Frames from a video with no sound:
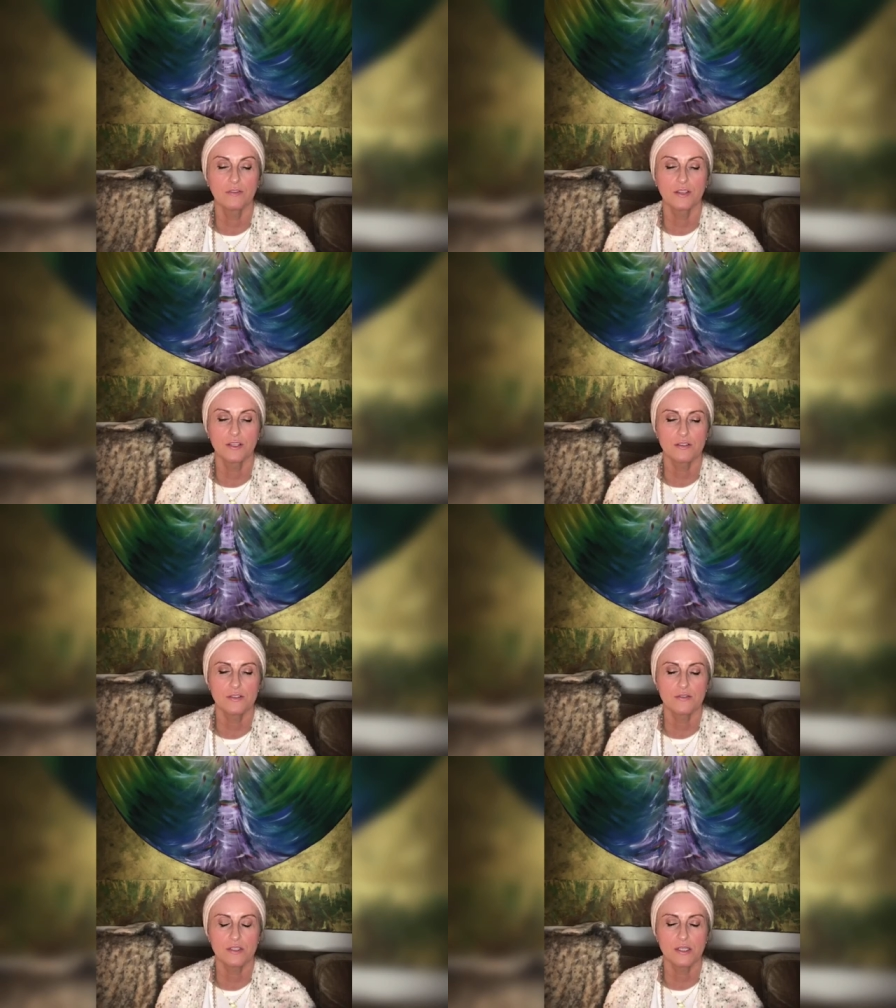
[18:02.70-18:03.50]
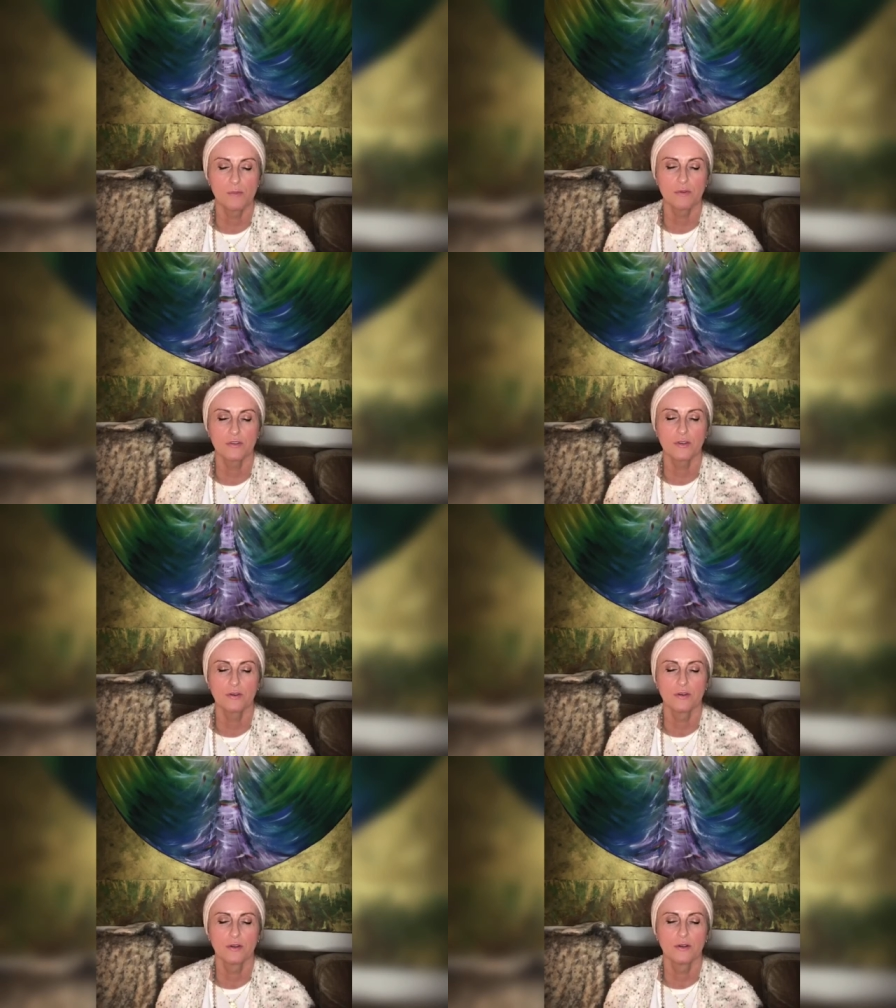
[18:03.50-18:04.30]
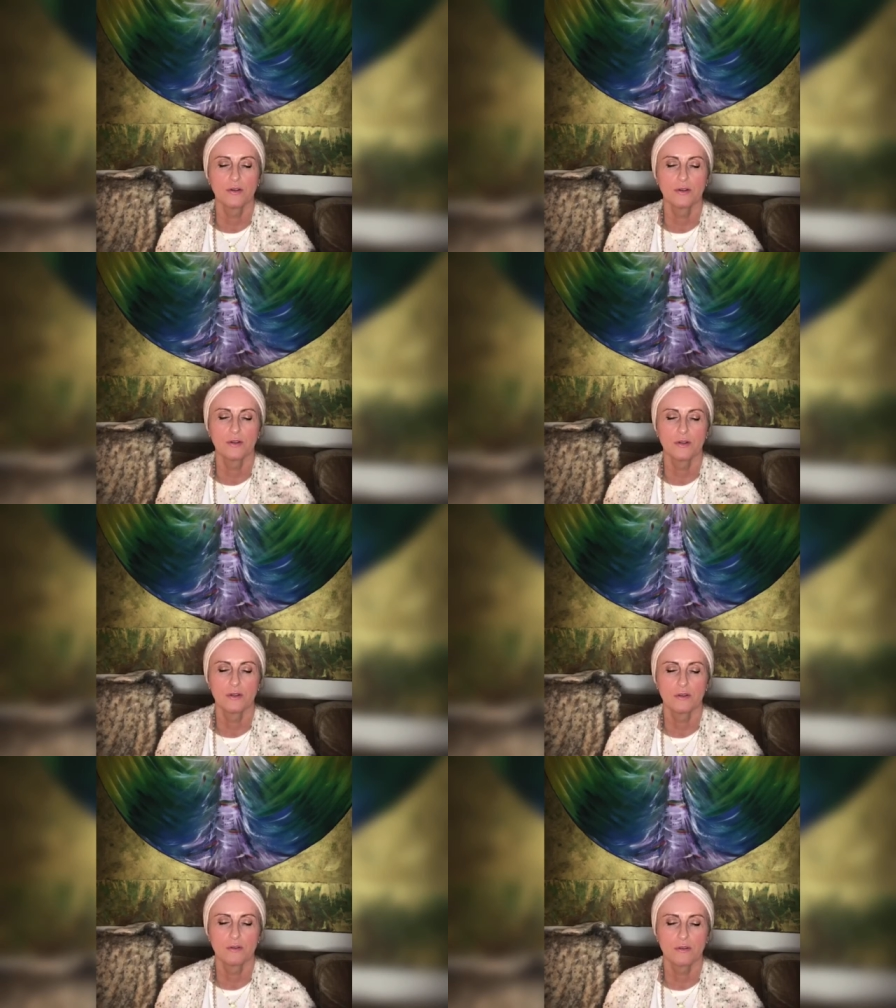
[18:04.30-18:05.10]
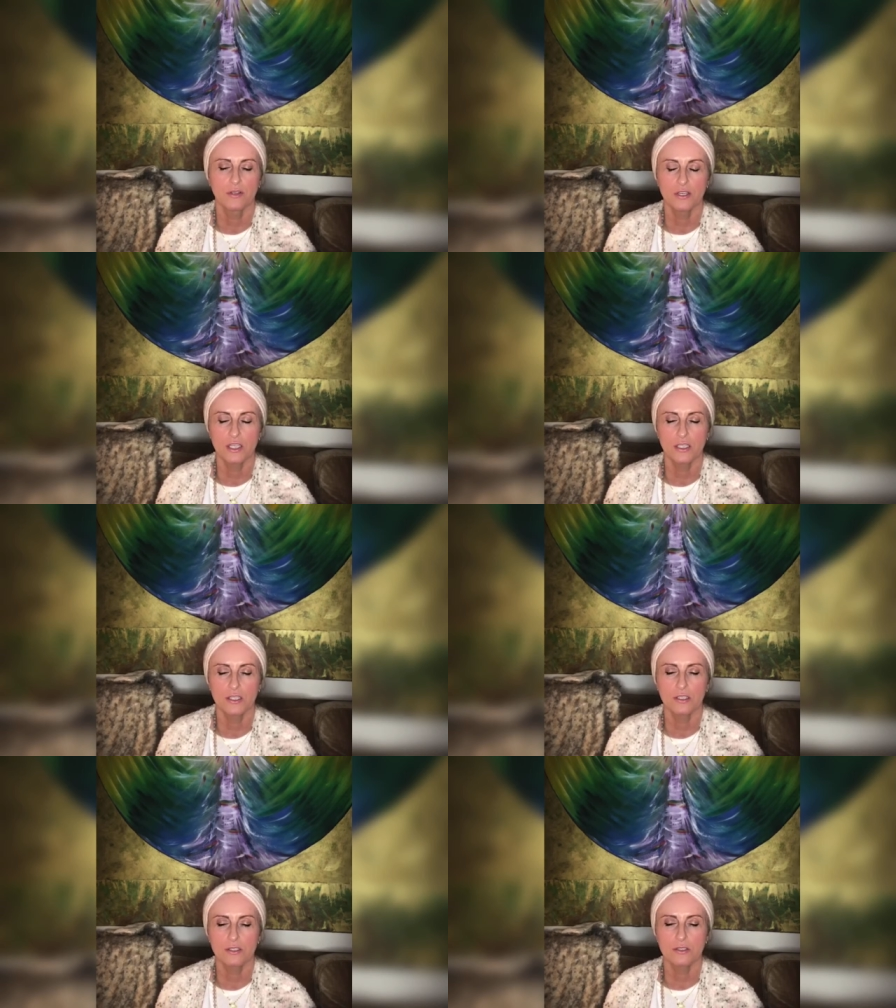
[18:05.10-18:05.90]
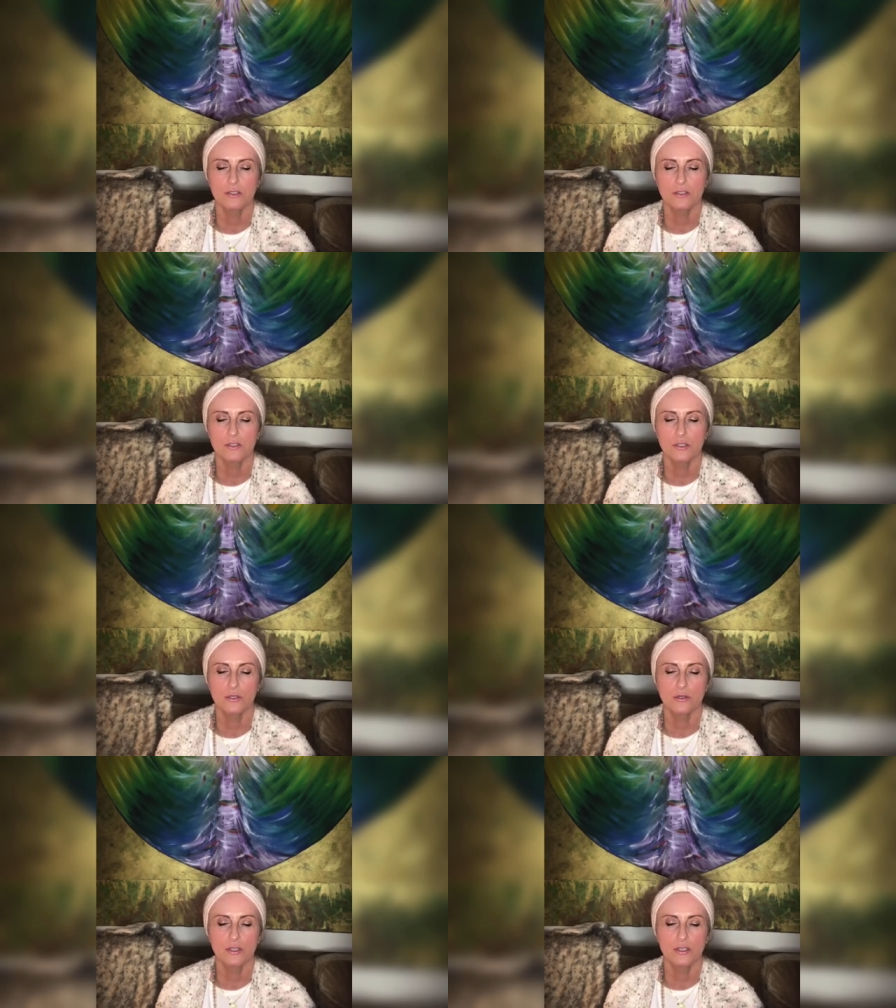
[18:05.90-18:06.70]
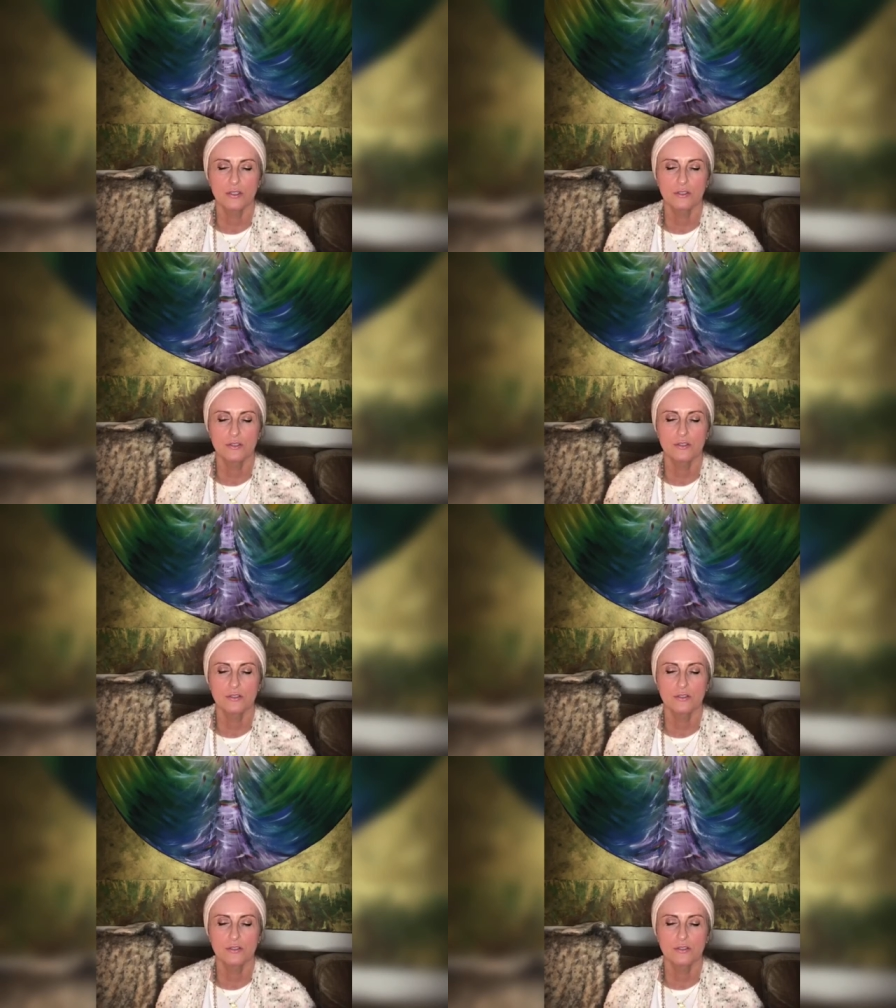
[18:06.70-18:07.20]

years for some of you, 3 years, 2 years,